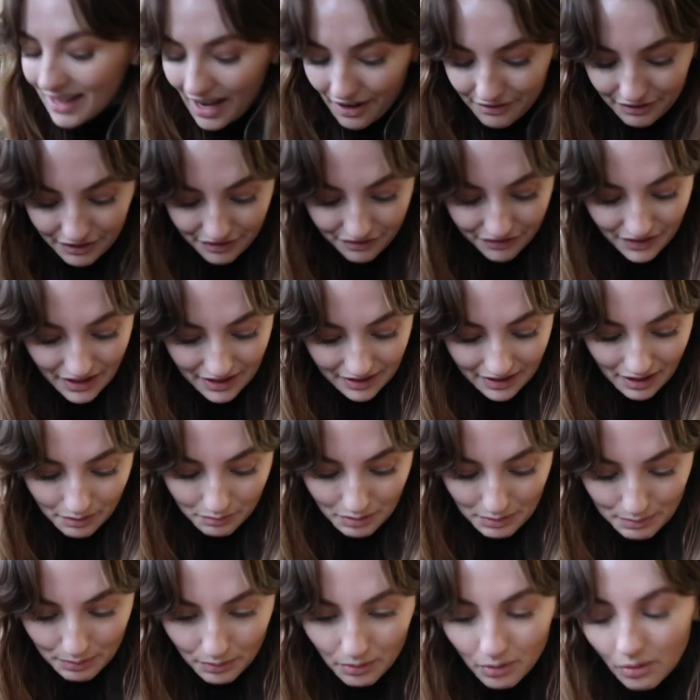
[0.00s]
everything that
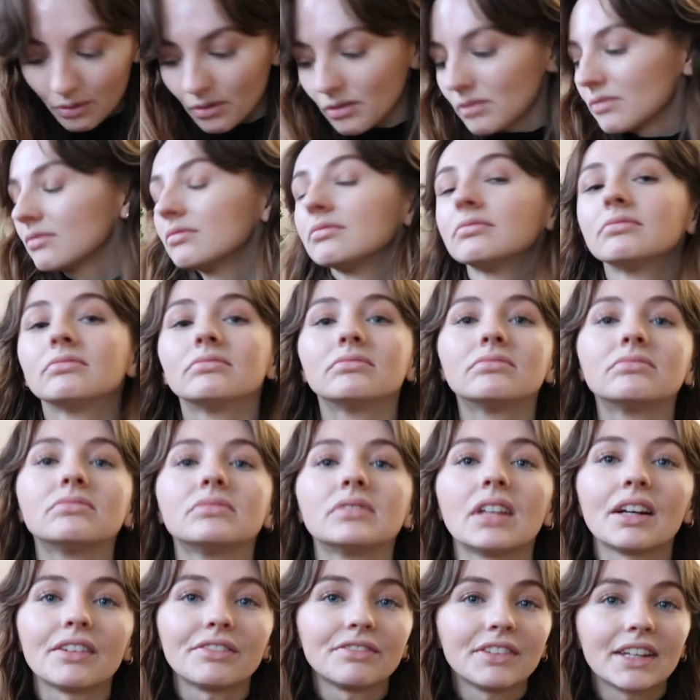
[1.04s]
we bought.
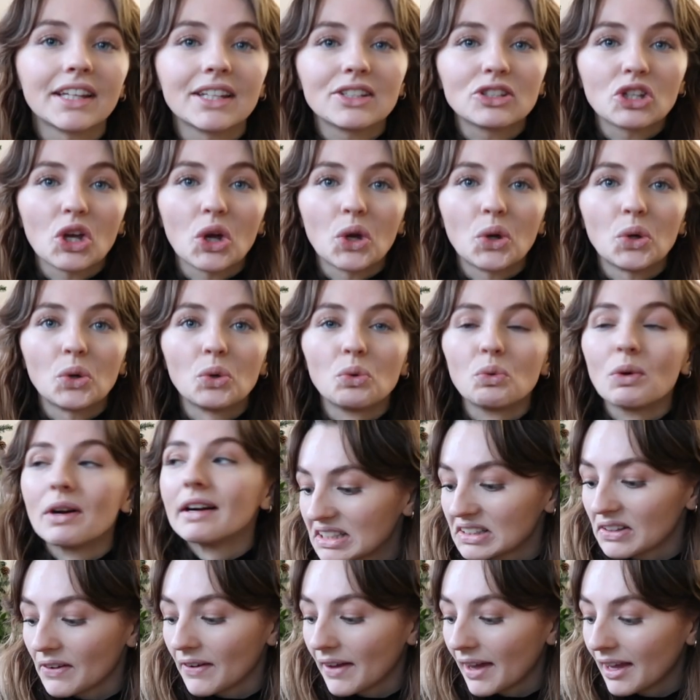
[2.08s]
Nothing too
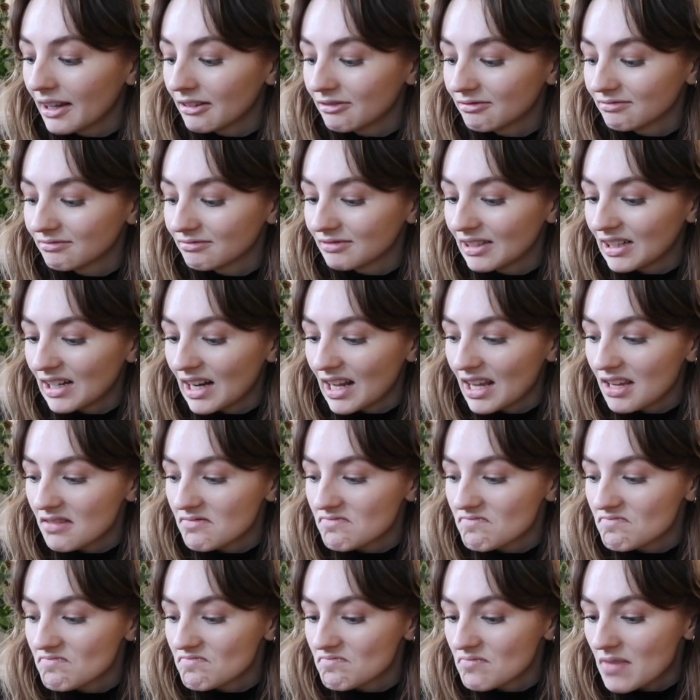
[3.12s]
exciting, really.
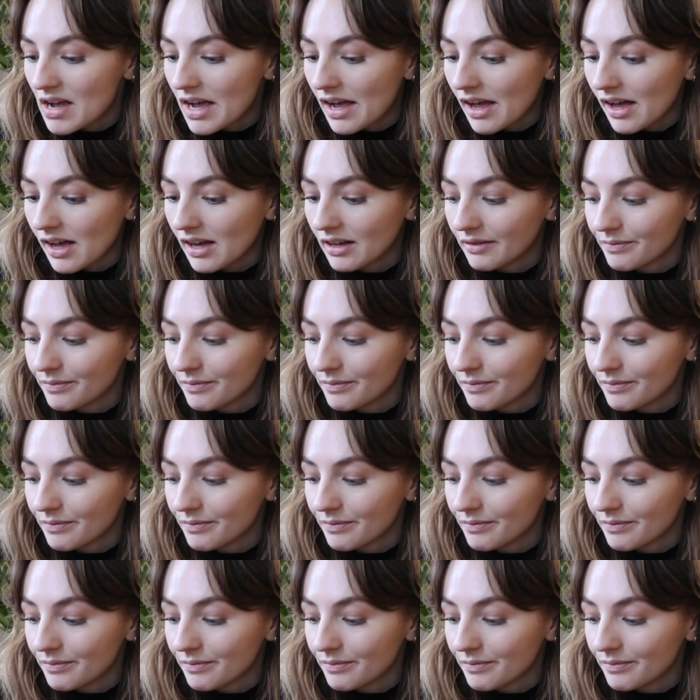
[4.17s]
But